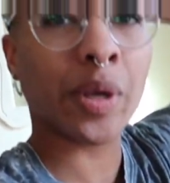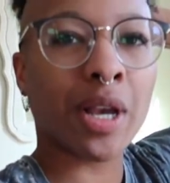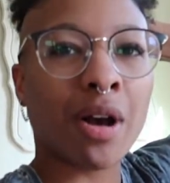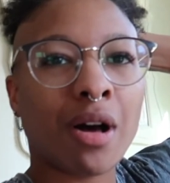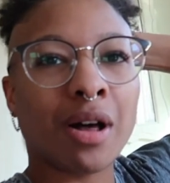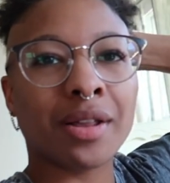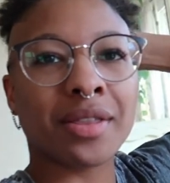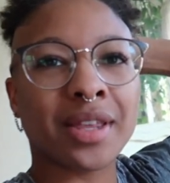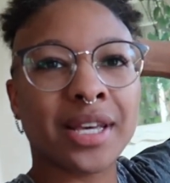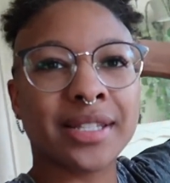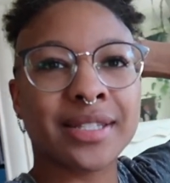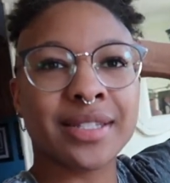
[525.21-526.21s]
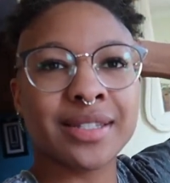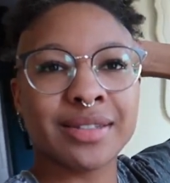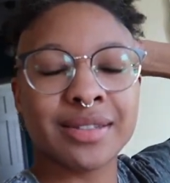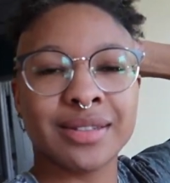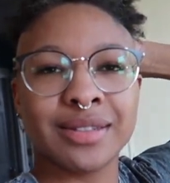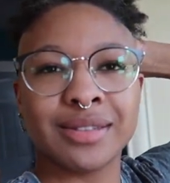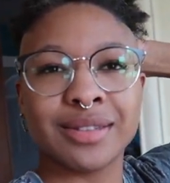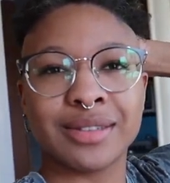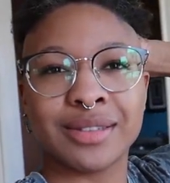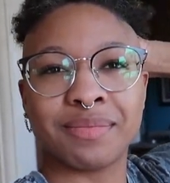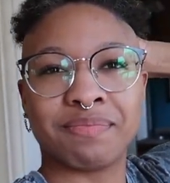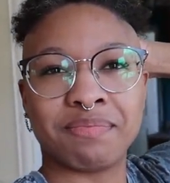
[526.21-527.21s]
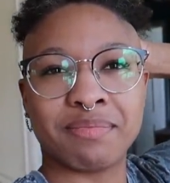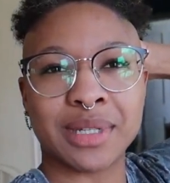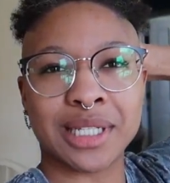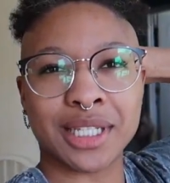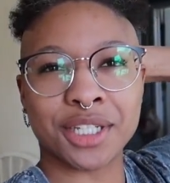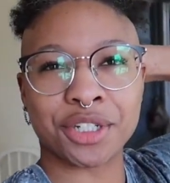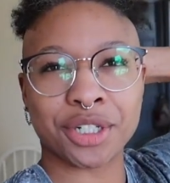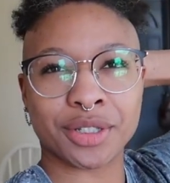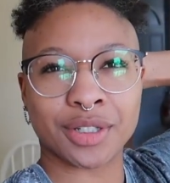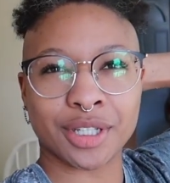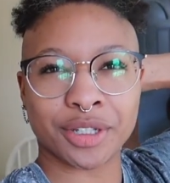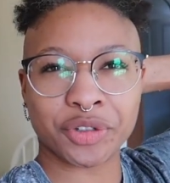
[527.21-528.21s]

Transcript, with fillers: We call this messy Jessie